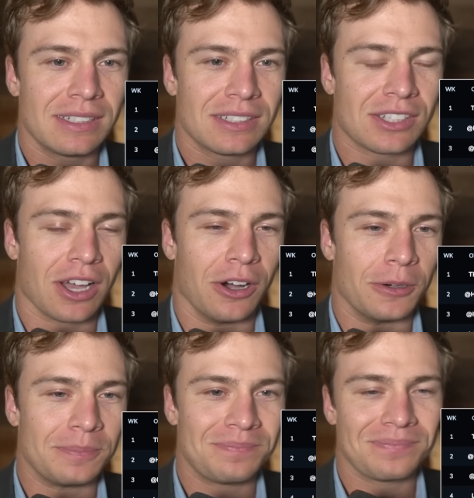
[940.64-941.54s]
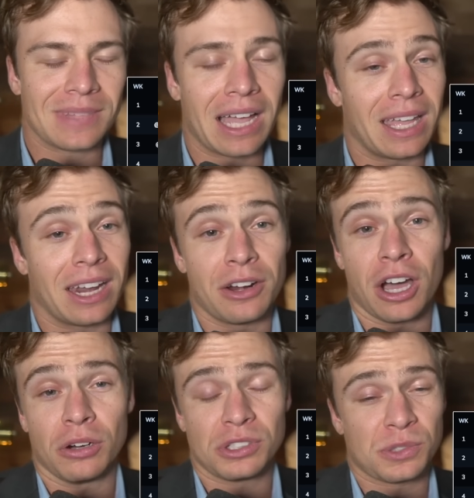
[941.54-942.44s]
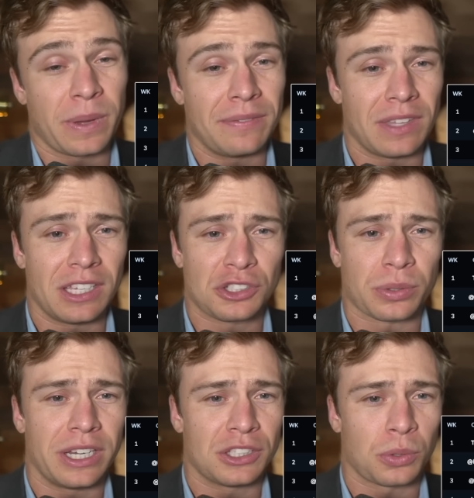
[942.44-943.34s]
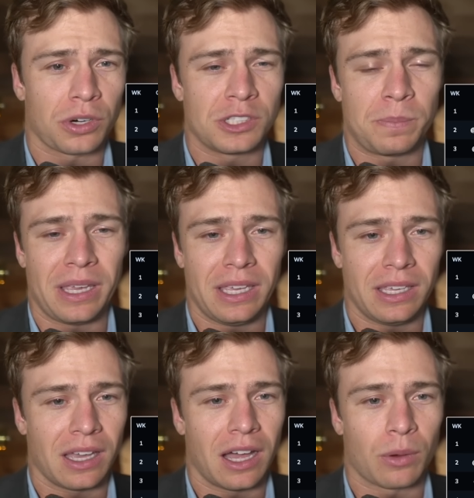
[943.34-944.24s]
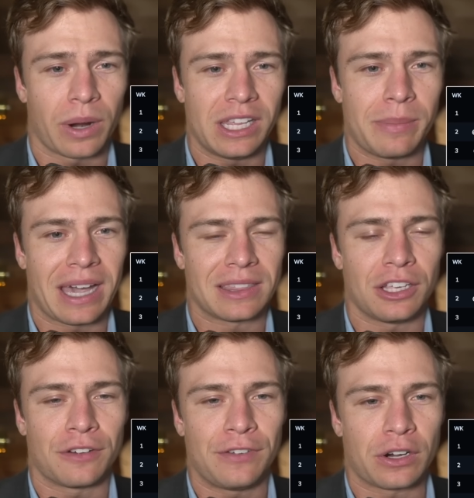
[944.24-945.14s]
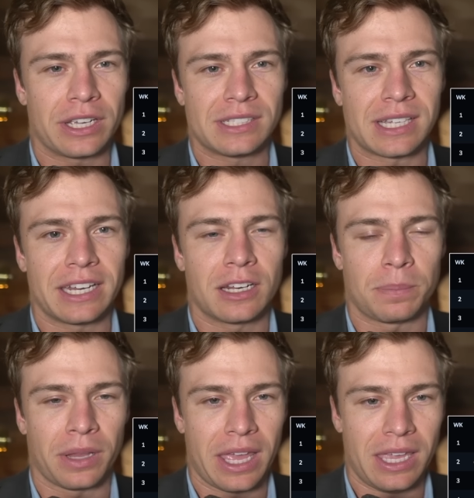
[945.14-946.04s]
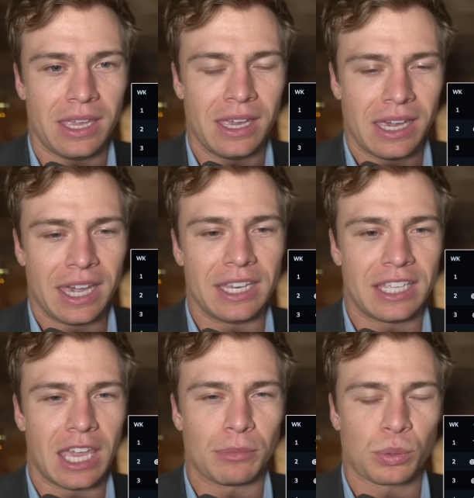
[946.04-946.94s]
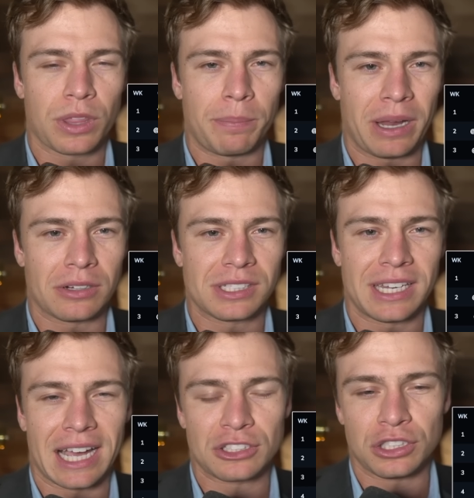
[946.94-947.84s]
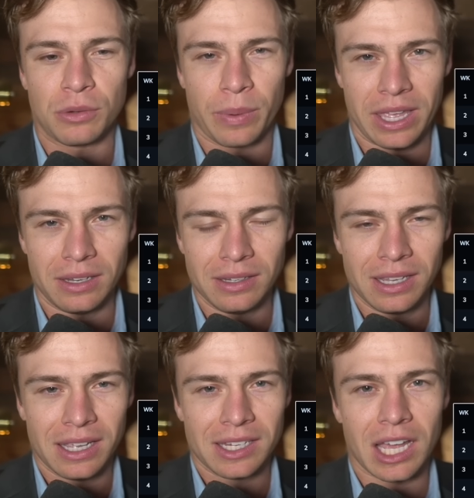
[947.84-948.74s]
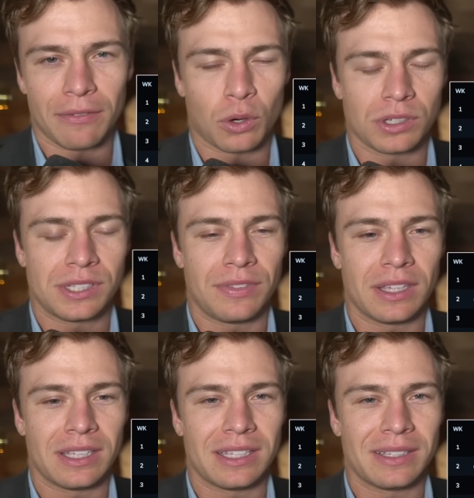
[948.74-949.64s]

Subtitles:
So, I don't know. Swift is trending towards being a running back that you're very excited to play in games where the Bears can actually win. Now, of course, if the